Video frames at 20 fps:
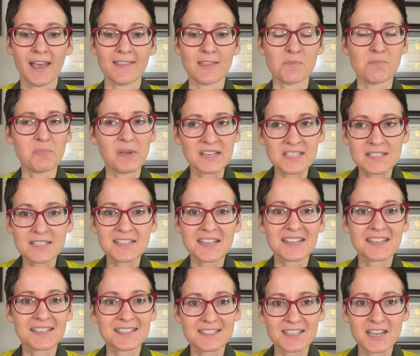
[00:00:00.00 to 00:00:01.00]
And the best thing
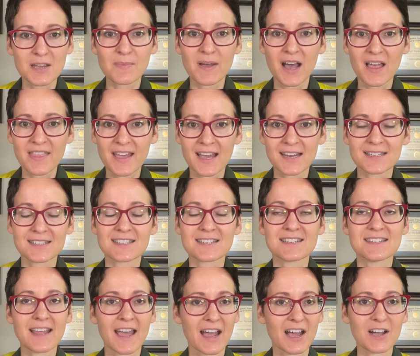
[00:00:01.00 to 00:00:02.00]
I can say about that is
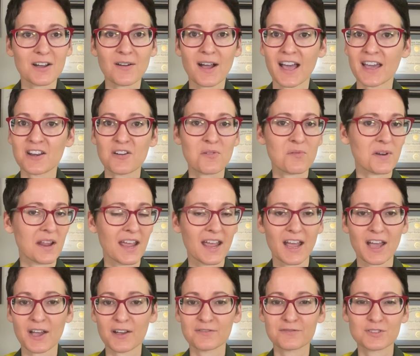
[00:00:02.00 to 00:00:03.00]
now I don't
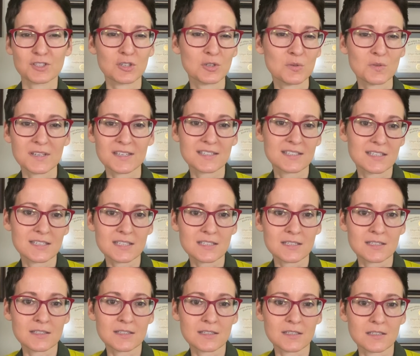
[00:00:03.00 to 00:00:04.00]
have two
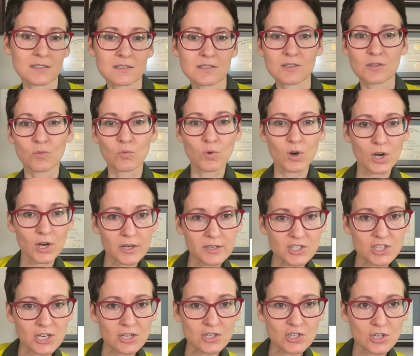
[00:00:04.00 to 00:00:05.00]
existences, the work
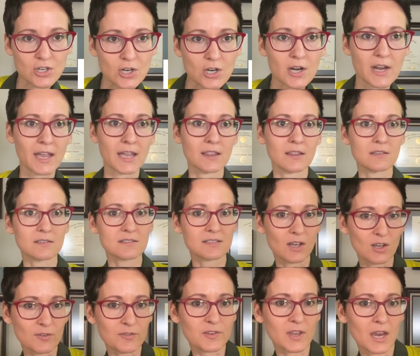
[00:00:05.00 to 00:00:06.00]
Ginger and the
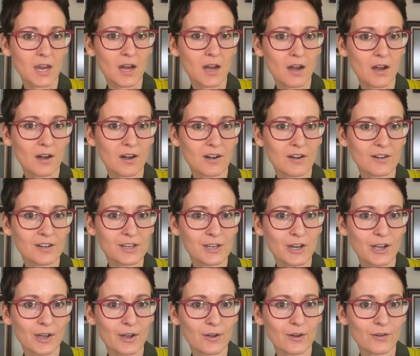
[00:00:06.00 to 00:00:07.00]
self-care, you
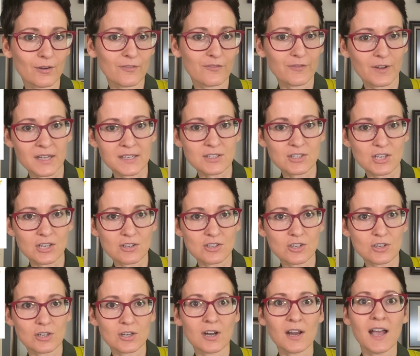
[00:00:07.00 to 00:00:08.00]
know, fun
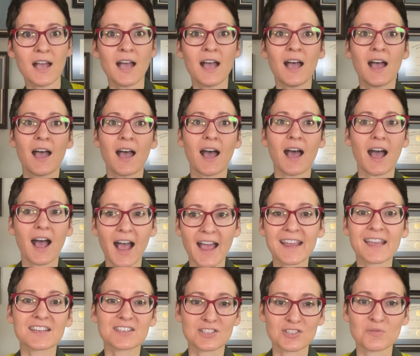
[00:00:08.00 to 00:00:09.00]
Ginger. I
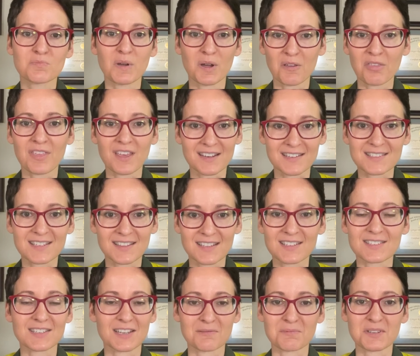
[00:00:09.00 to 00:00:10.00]
get to do both things at
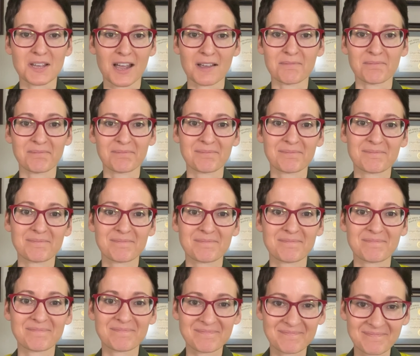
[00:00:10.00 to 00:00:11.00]
the same time.
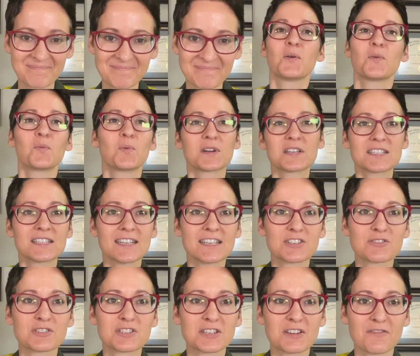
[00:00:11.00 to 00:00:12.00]
What is an
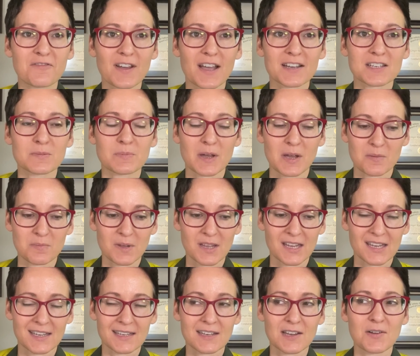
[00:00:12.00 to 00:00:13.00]
interesting fact about
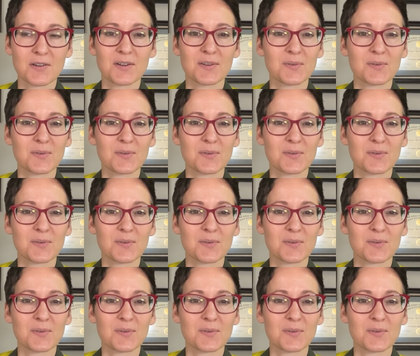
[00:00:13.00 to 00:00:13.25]
me?